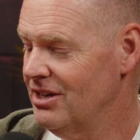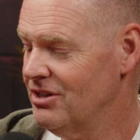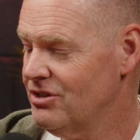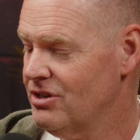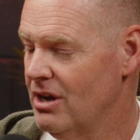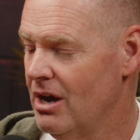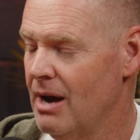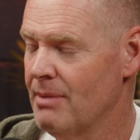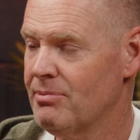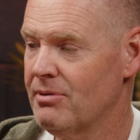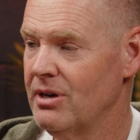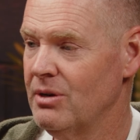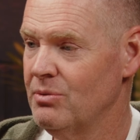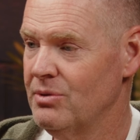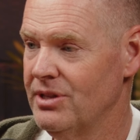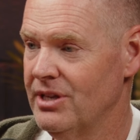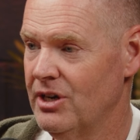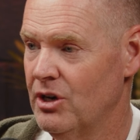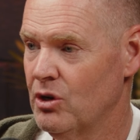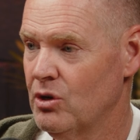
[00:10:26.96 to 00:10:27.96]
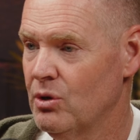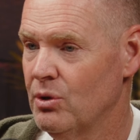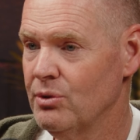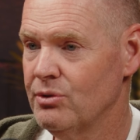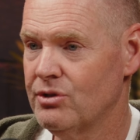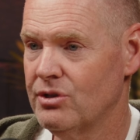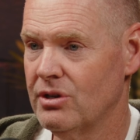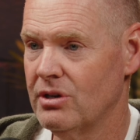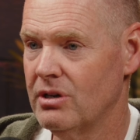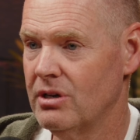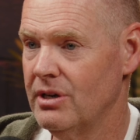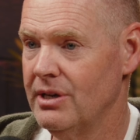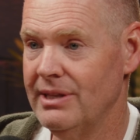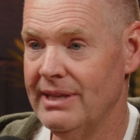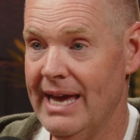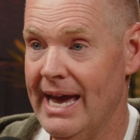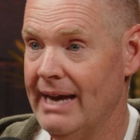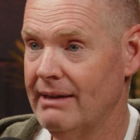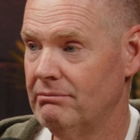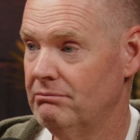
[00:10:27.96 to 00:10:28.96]
us to operate within our culture,
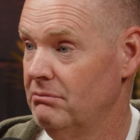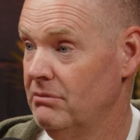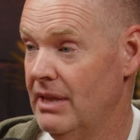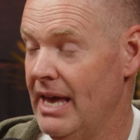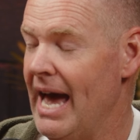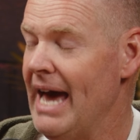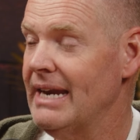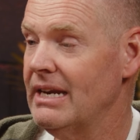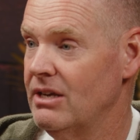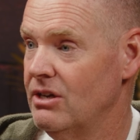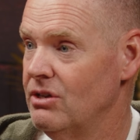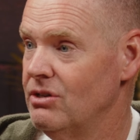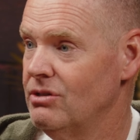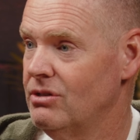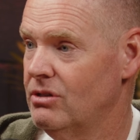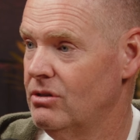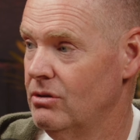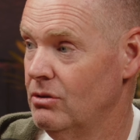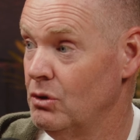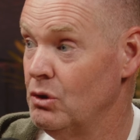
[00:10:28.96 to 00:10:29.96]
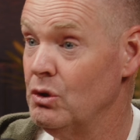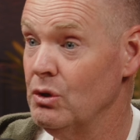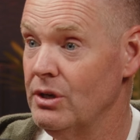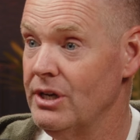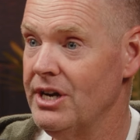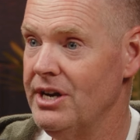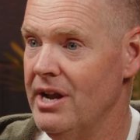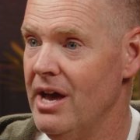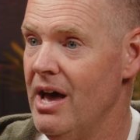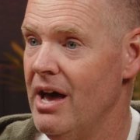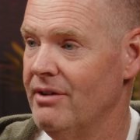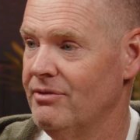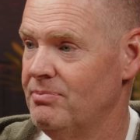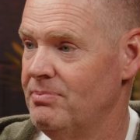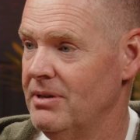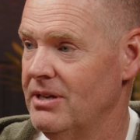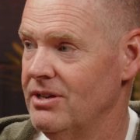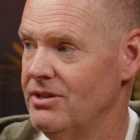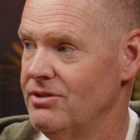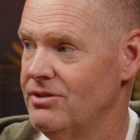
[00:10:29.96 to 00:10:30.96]
and that that is good enough
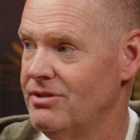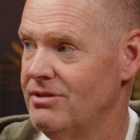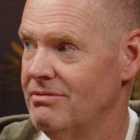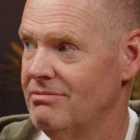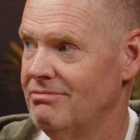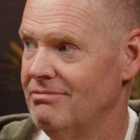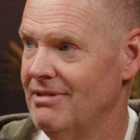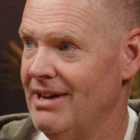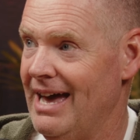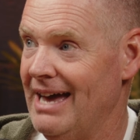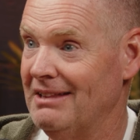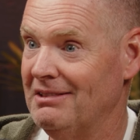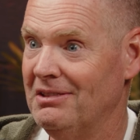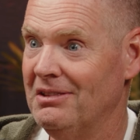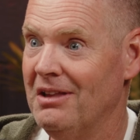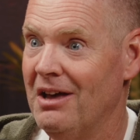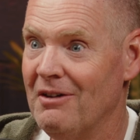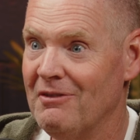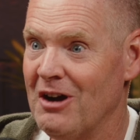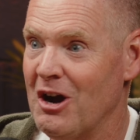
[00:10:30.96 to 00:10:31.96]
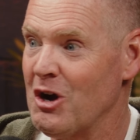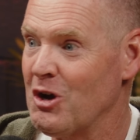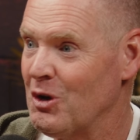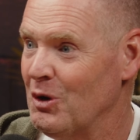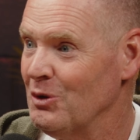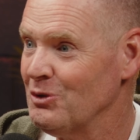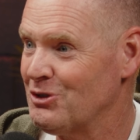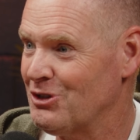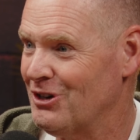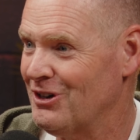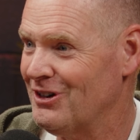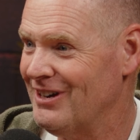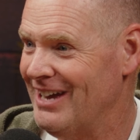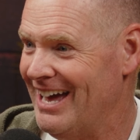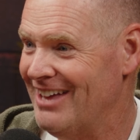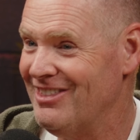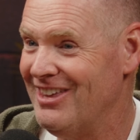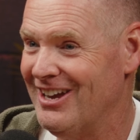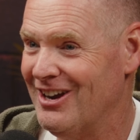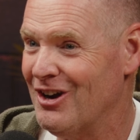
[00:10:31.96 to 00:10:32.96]
because yeah. I love our culture.
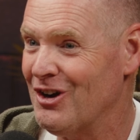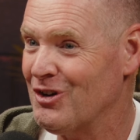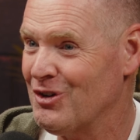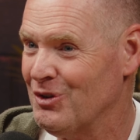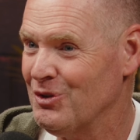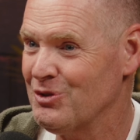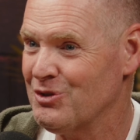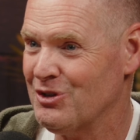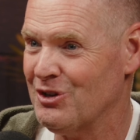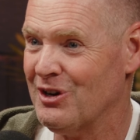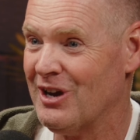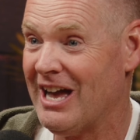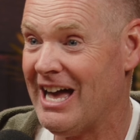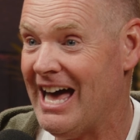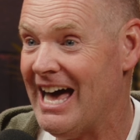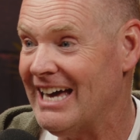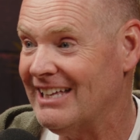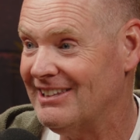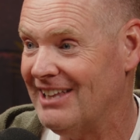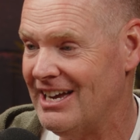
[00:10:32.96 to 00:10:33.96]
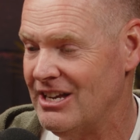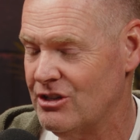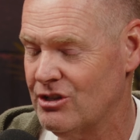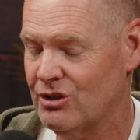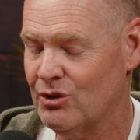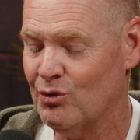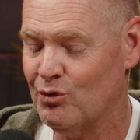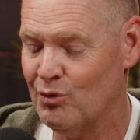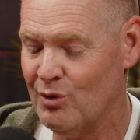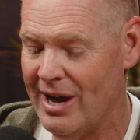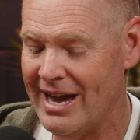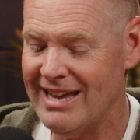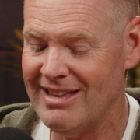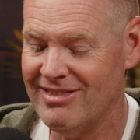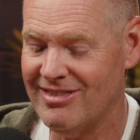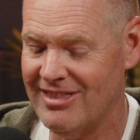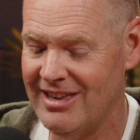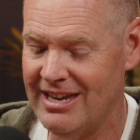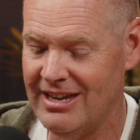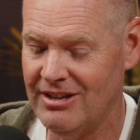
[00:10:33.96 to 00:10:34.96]
I think our culture highlights the right
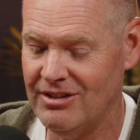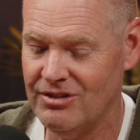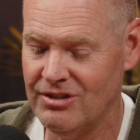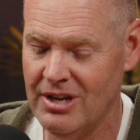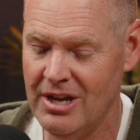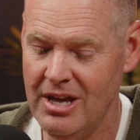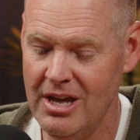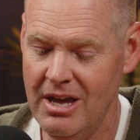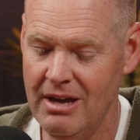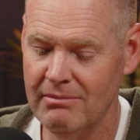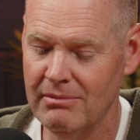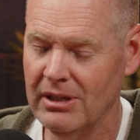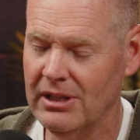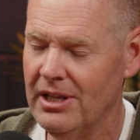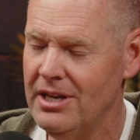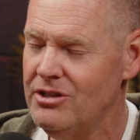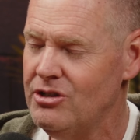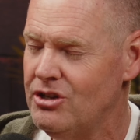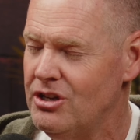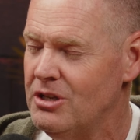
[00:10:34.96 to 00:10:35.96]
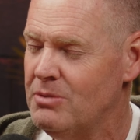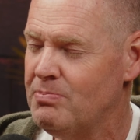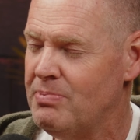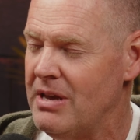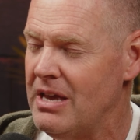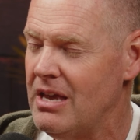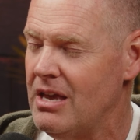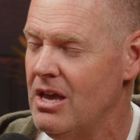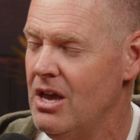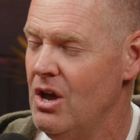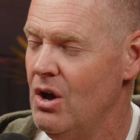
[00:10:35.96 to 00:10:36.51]
mm-hmm. things. Yeah. But let's just be